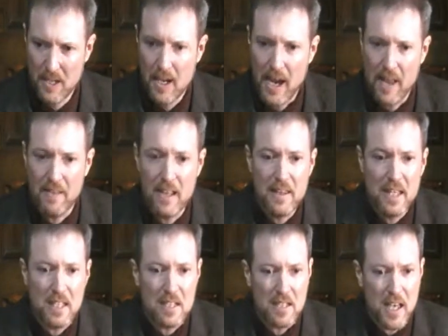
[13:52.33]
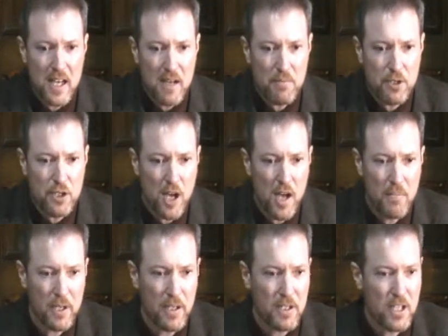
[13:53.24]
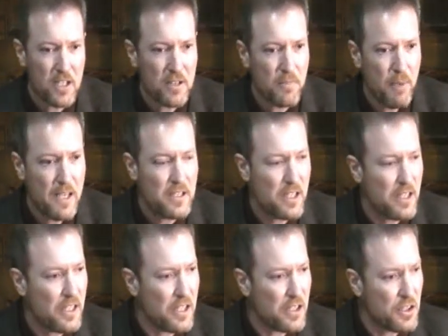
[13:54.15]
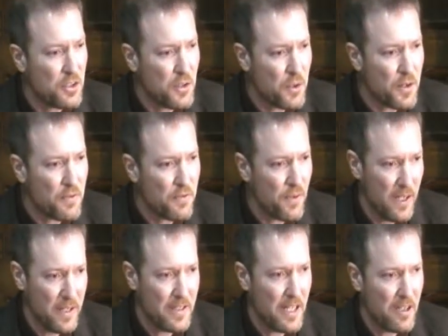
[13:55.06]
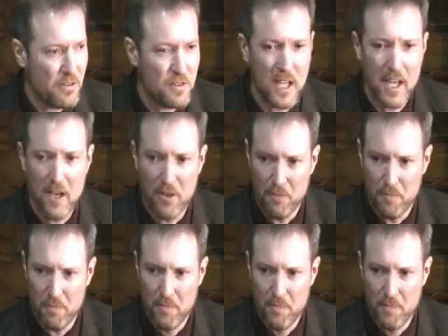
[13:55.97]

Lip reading: and then they set up shop in just basically a storefront downtown,